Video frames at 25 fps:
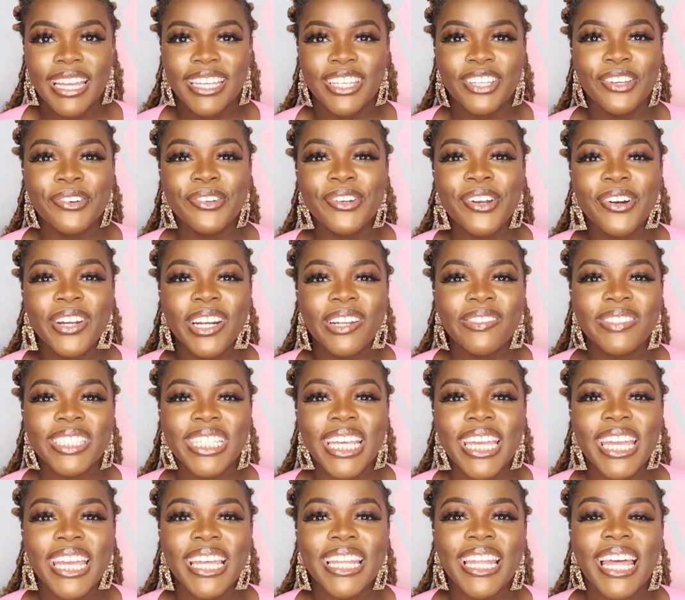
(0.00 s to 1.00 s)
you know what I'm
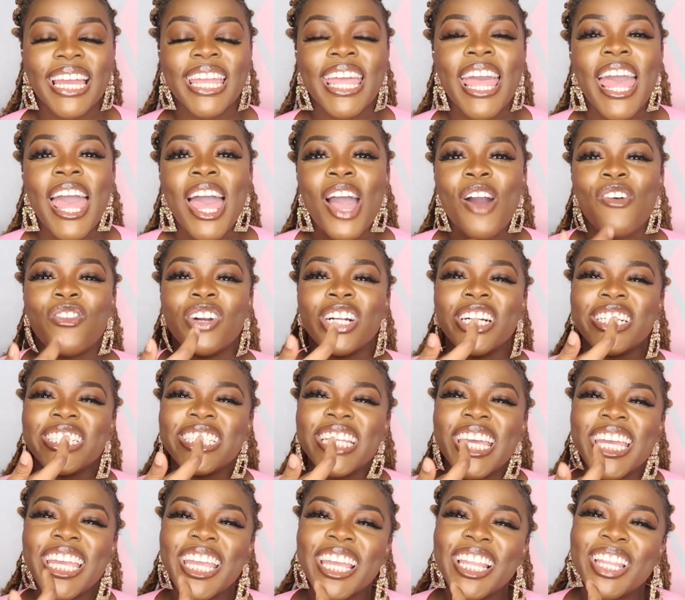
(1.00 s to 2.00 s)
saying? Like, and when you're
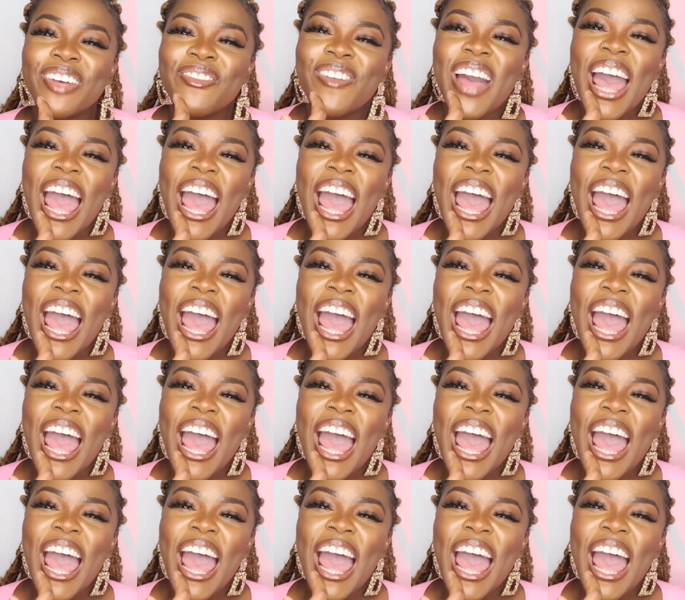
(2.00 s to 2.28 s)
taking them